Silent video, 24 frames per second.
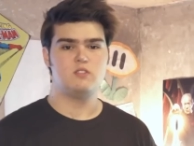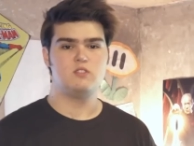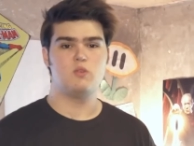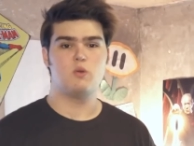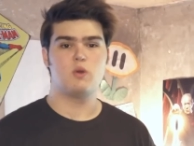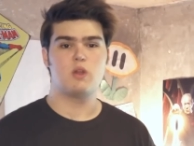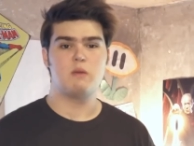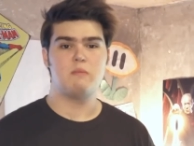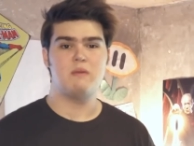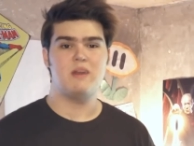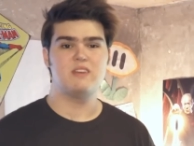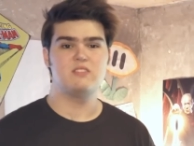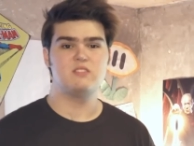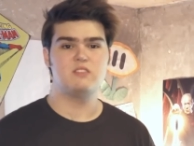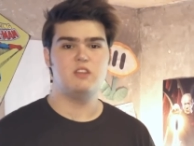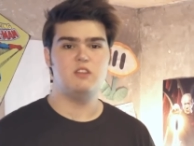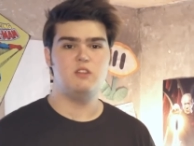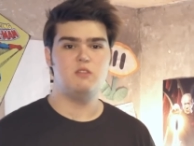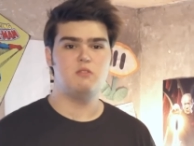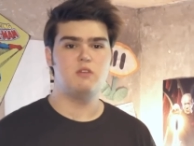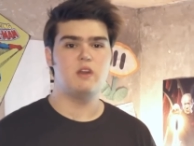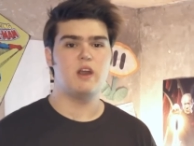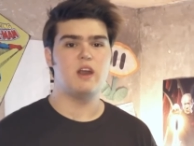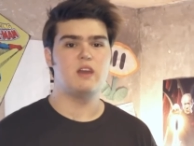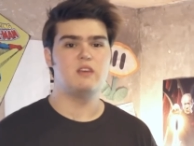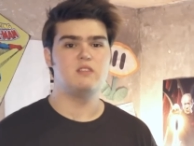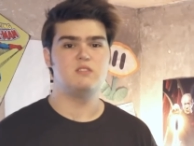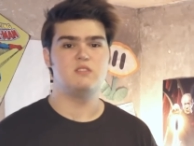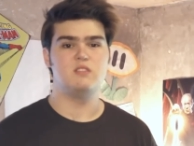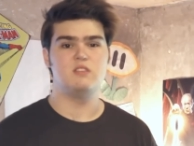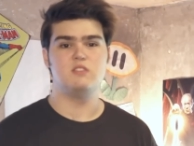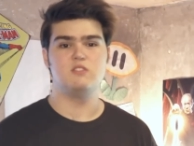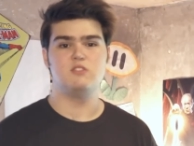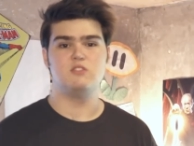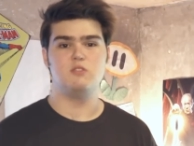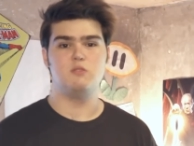So what I'm asking you
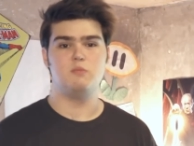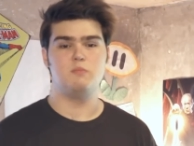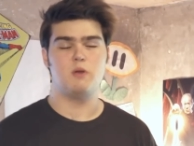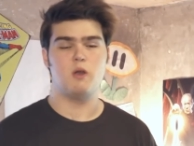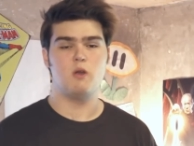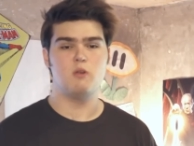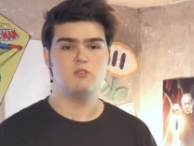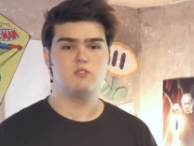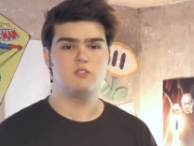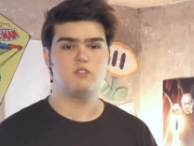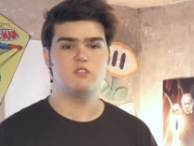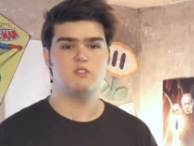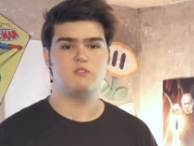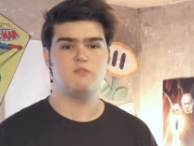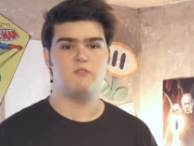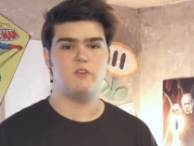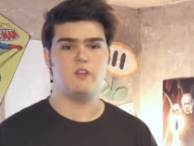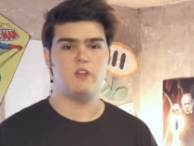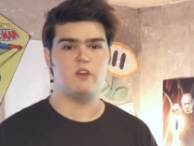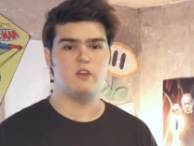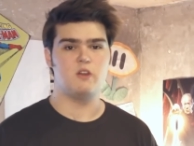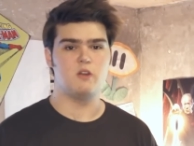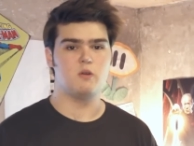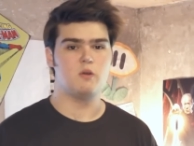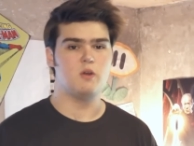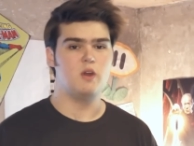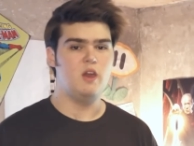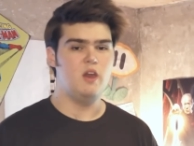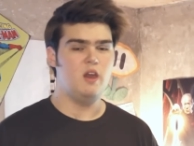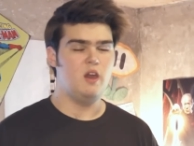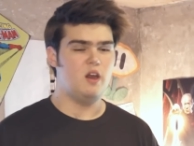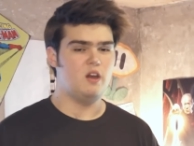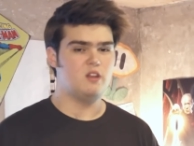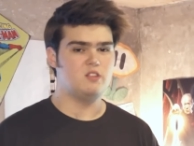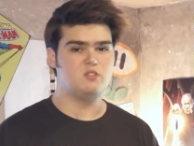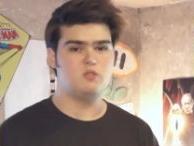guys is to post this video
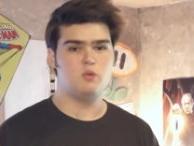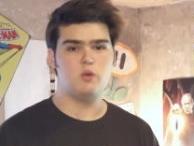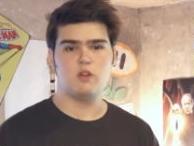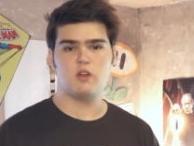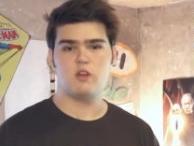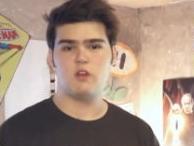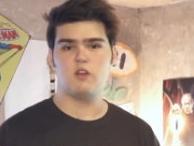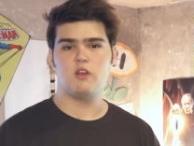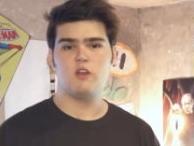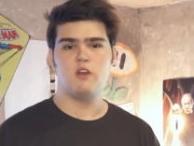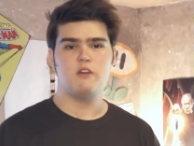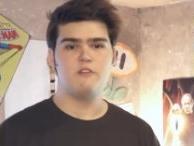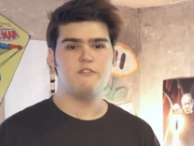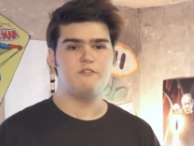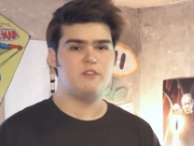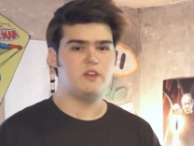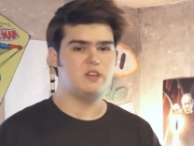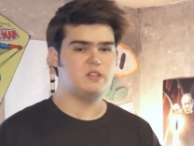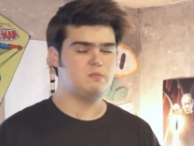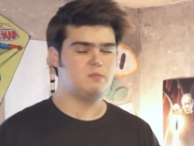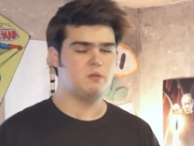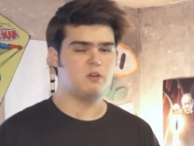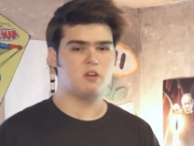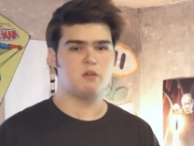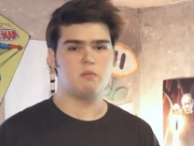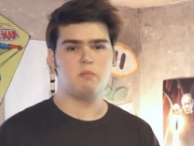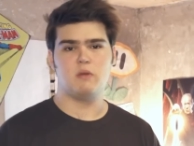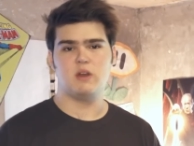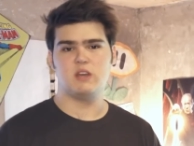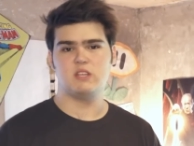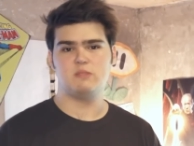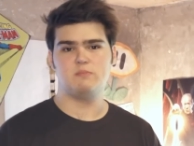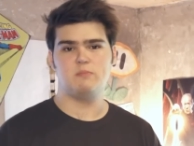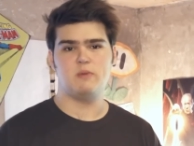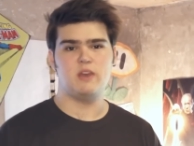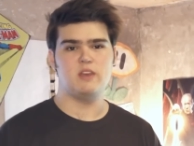on Twitter, Facebook,
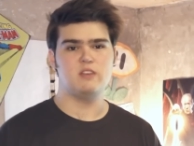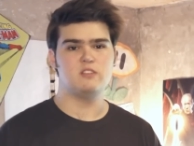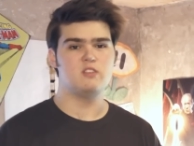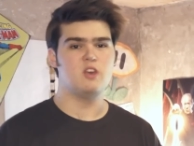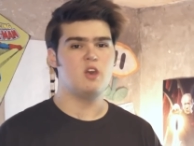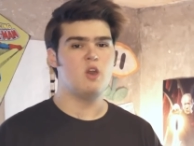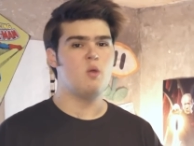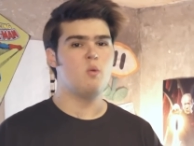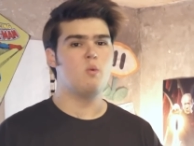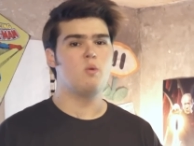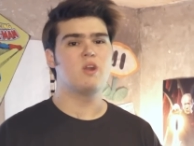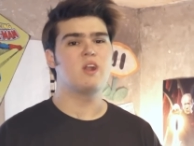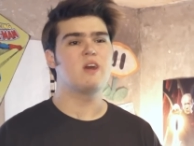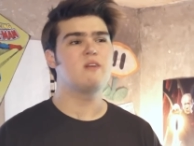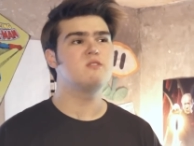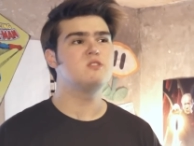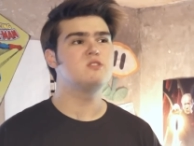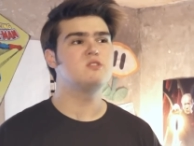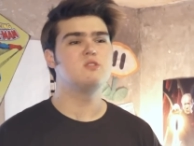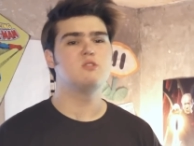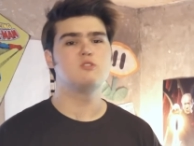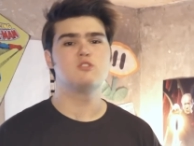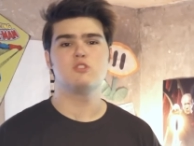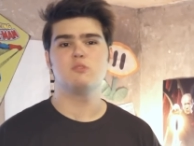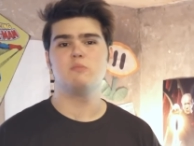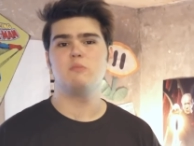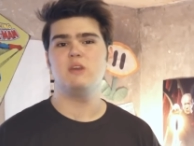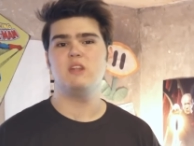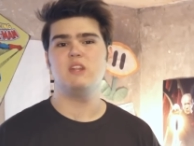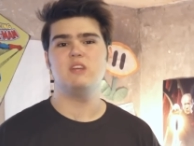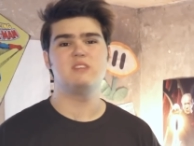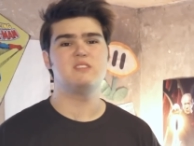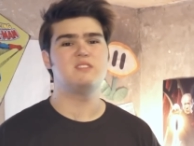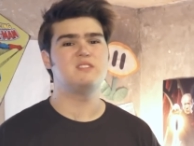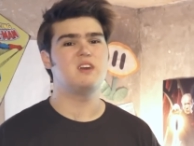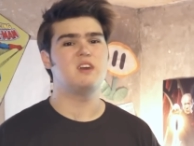MySpace, whatever social
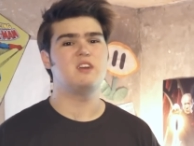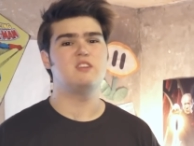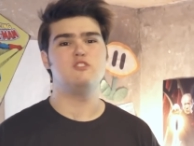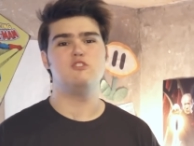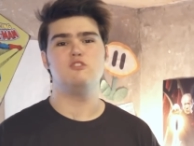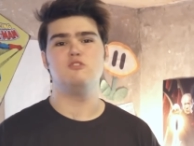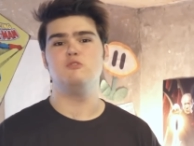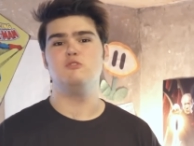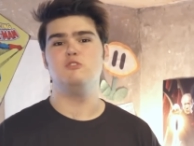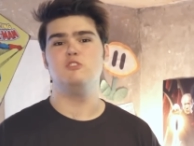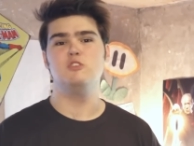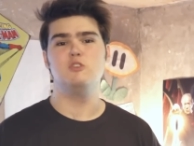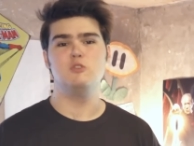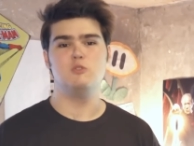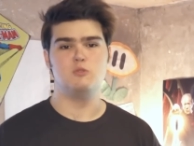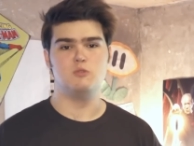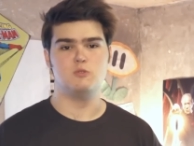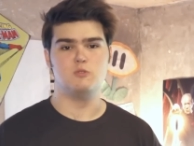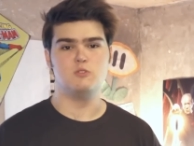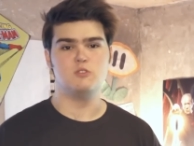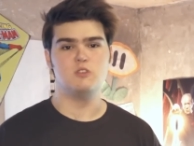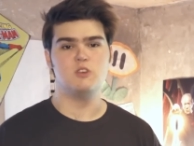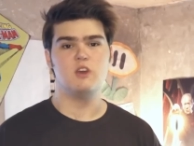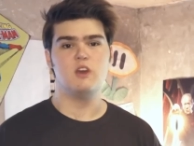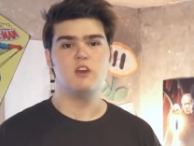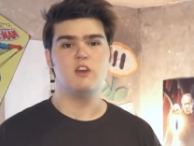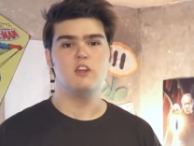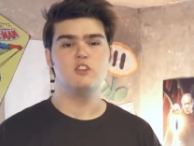media sites you use.